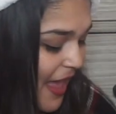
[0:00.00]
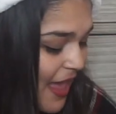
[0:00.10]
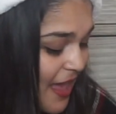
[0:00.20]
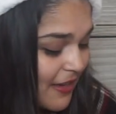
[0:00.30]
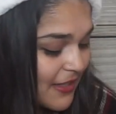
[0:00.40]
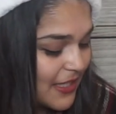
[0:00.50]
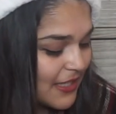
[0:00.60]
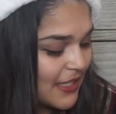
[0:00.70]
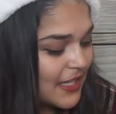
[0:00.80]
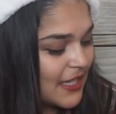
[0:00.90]

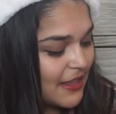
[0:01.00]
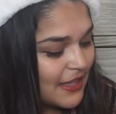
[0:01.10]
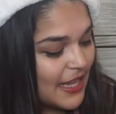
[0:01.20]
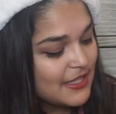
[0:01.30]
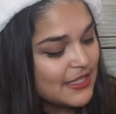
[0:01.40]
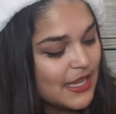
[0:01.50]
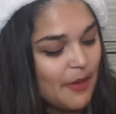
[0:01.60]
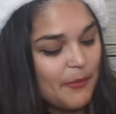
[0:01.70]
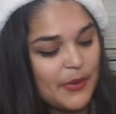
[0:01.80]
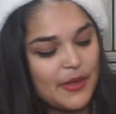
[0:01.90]
And next
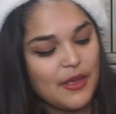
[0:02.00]
up,